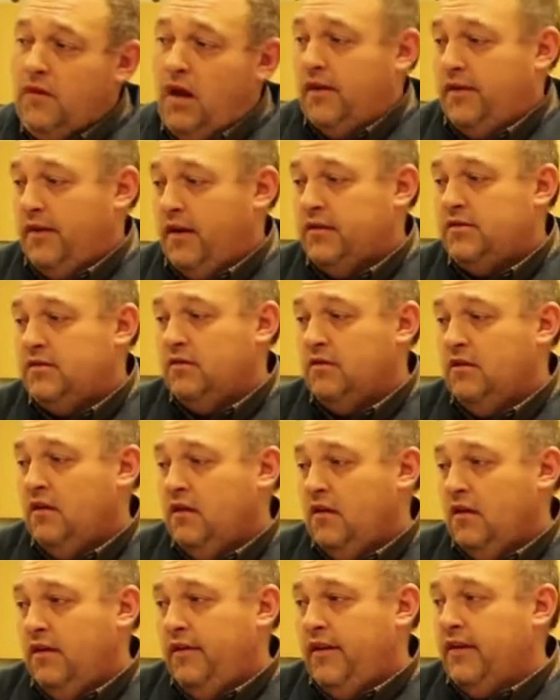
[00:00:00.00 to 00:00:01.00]
Yeah,
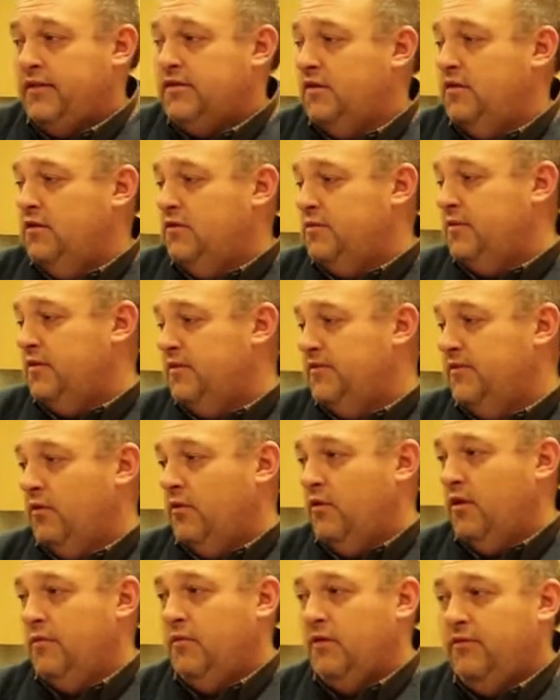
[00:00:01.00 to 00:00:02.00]
that's a huge piece of
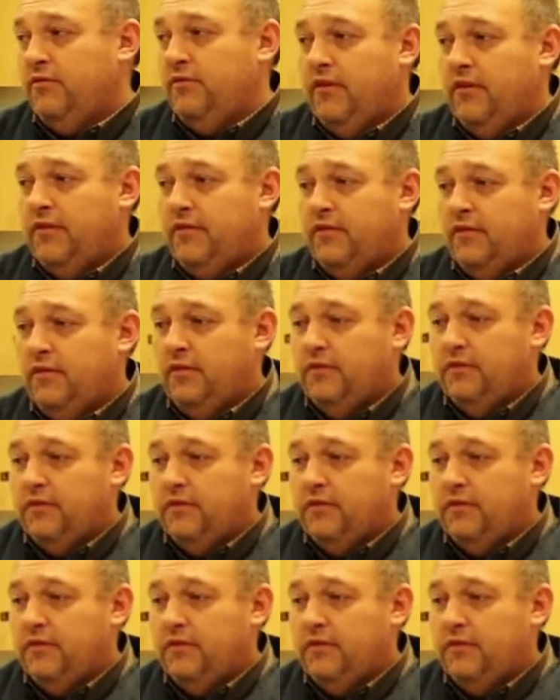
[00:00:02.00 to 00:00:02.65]
equipment for us to do.